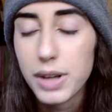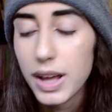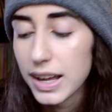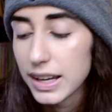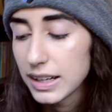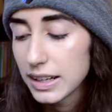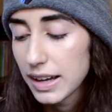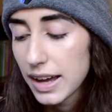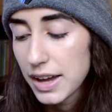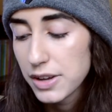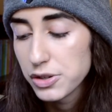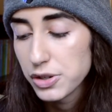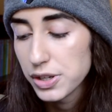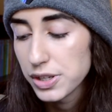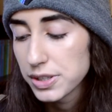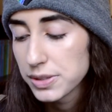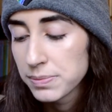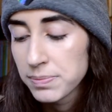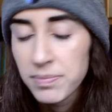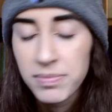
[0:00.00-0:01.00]
Like I
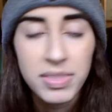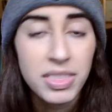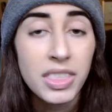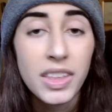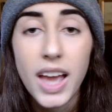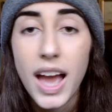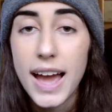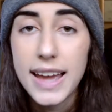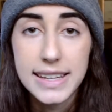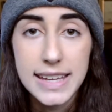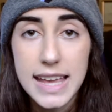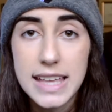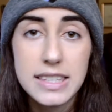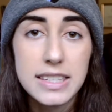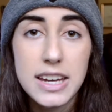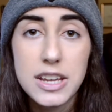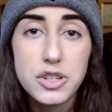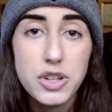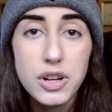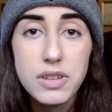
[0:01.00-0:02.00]
just I can't
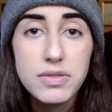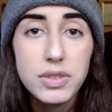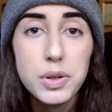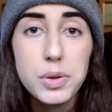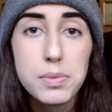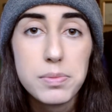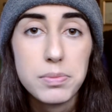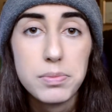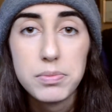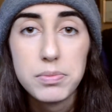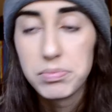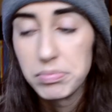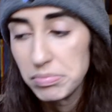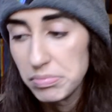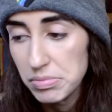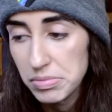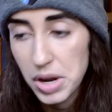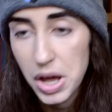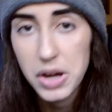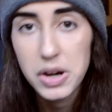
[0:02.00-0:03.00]
stand junk food.
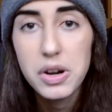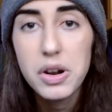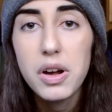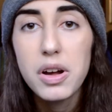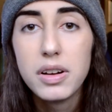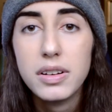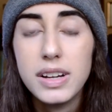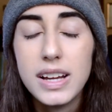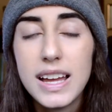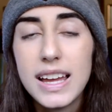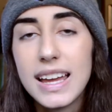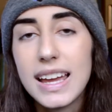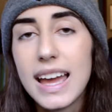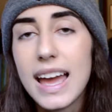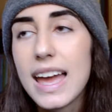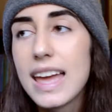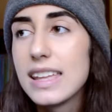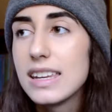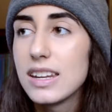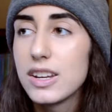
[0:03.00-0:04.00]
Not at all.
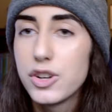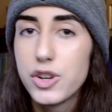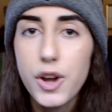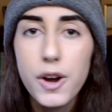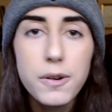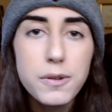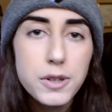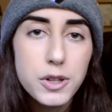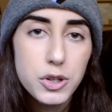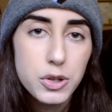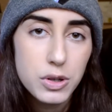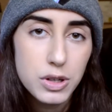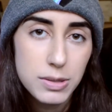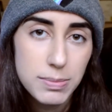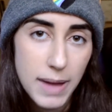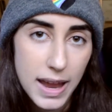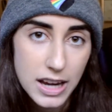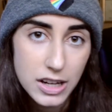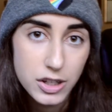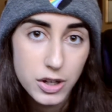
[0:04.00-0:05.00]
And no
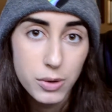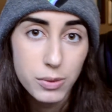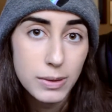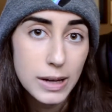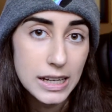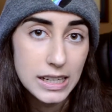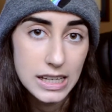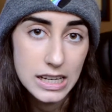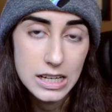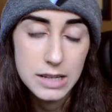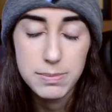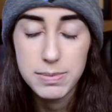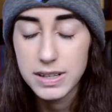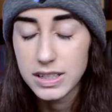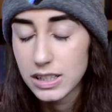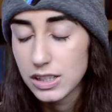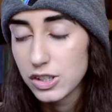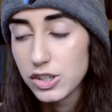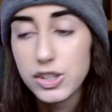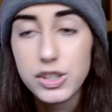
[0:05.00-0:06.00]
disrespect to Wendy's
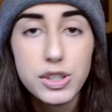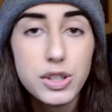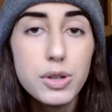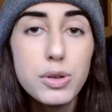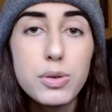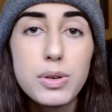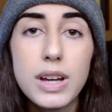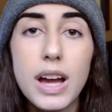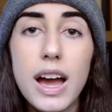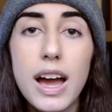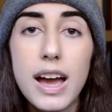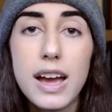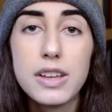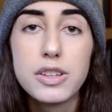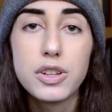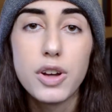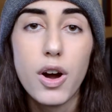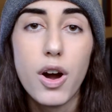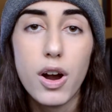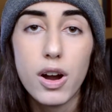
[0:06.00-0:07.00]
because you
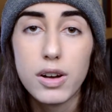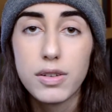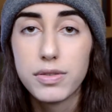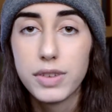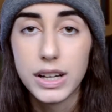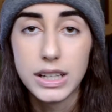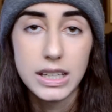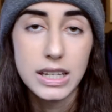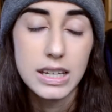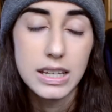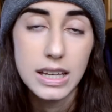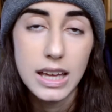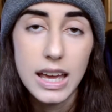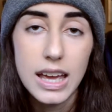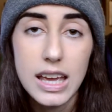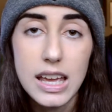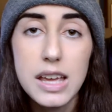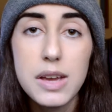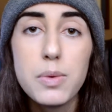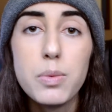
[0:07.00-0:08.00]
guys are
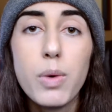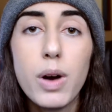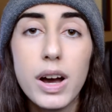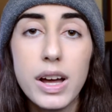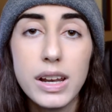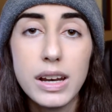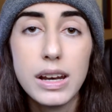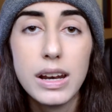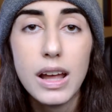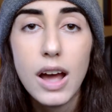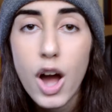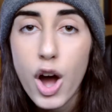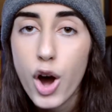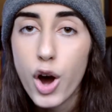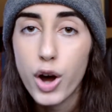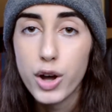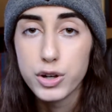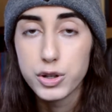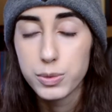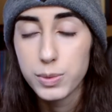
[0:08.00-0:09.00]
A1
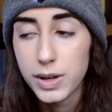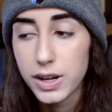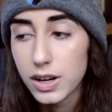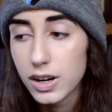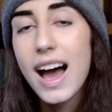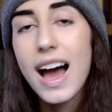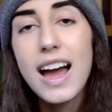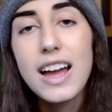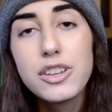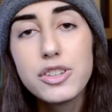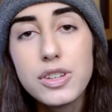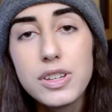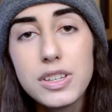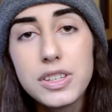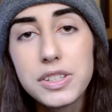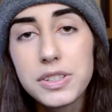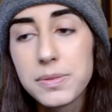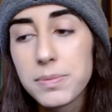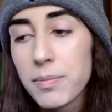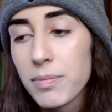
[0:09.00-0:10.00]
on Twitter. I
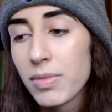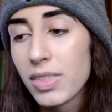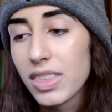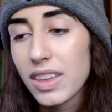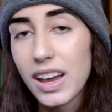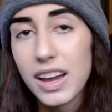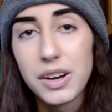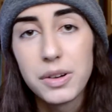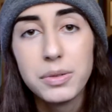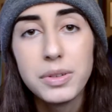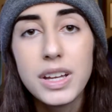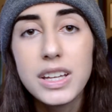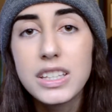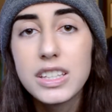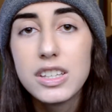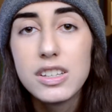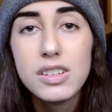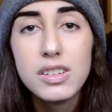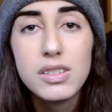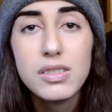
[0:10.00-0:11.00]
just I don't like
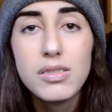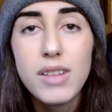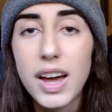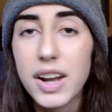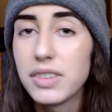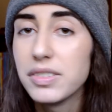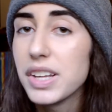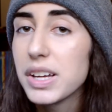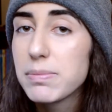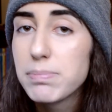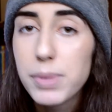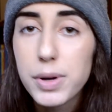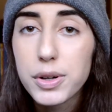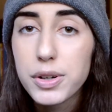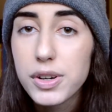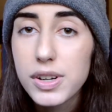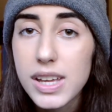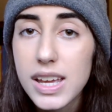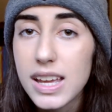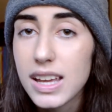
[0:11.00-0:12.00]
you, I don't like
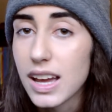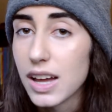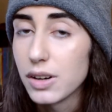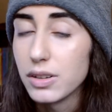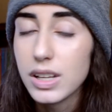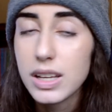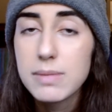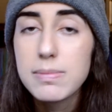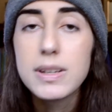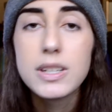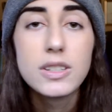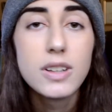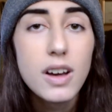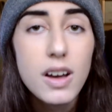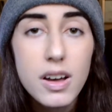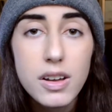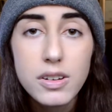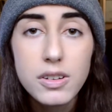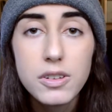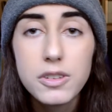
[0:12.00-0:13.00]
Burger King, I don't like
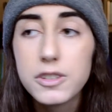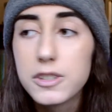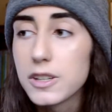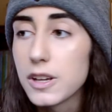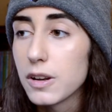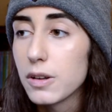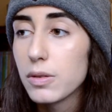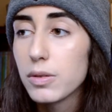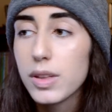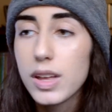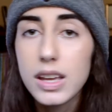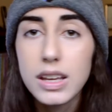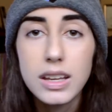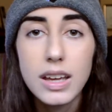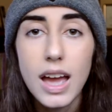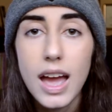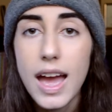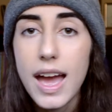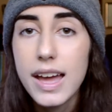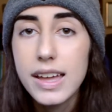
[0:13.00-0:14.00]
McDonald's, I don't like
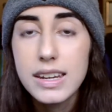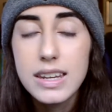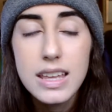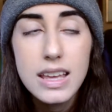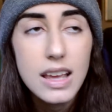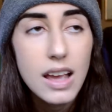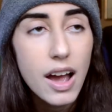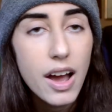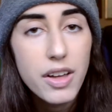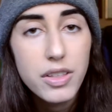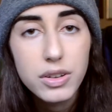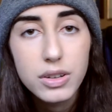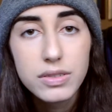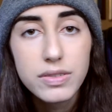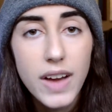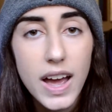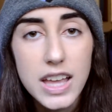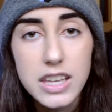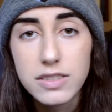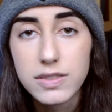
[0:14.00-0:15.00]
any other
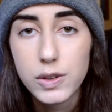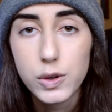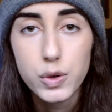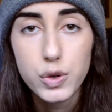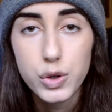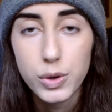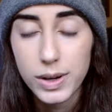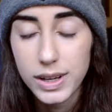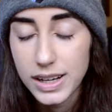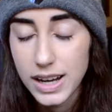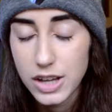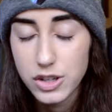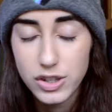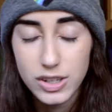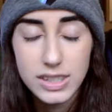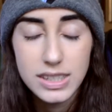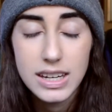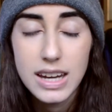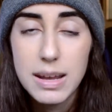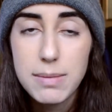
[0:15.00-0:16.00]
fast food joint. I
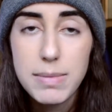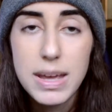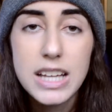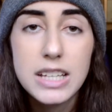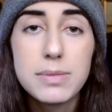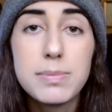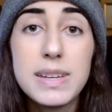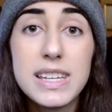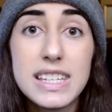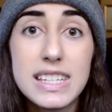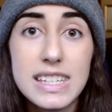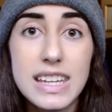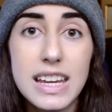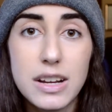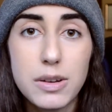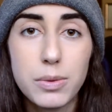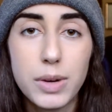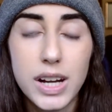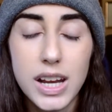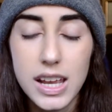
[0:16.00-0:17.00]
just it makes me
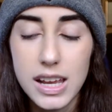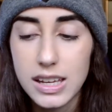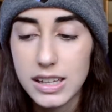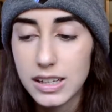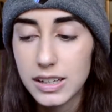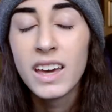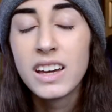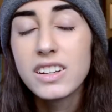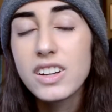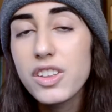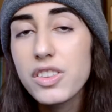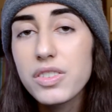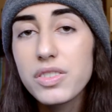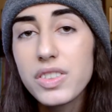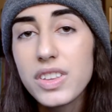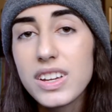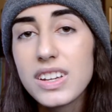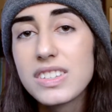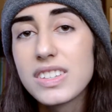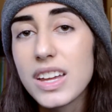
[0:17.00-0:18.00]
sick when I eat it. Another
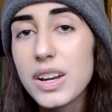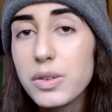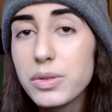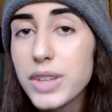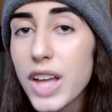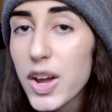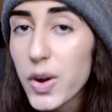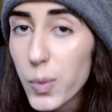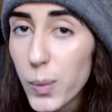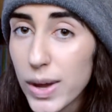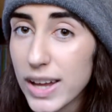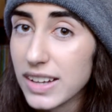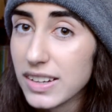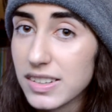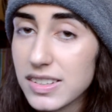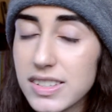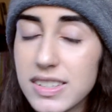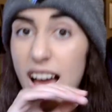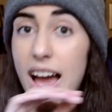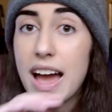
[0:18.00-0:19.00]
thing is I don't like
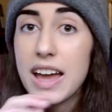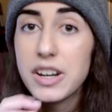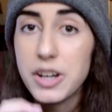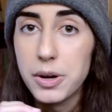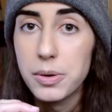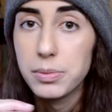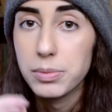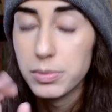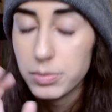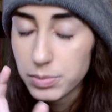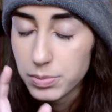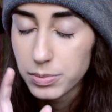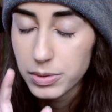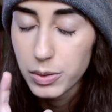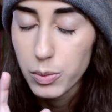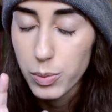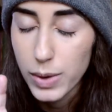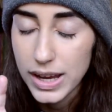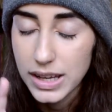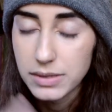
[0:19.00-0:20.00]
wings. I know.
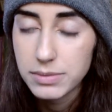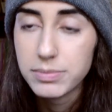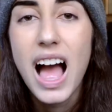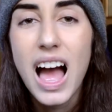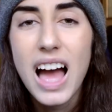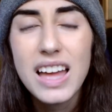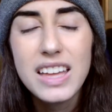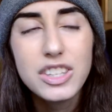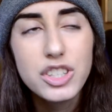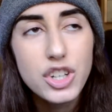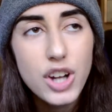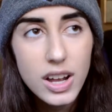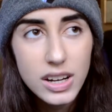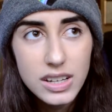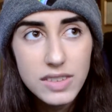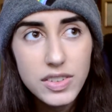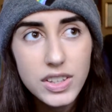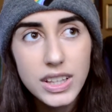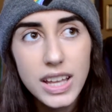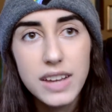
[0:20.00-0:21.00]
Wait. It's not
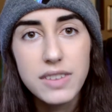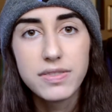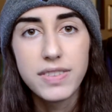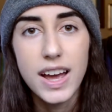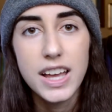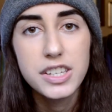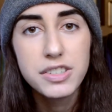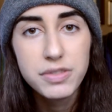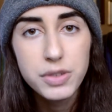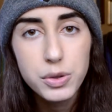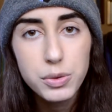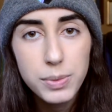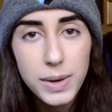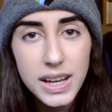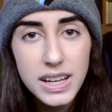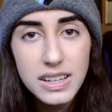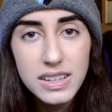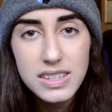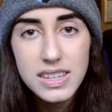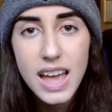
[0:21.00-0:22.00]
even like fast food
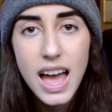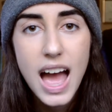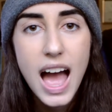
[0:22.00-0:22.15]
wings.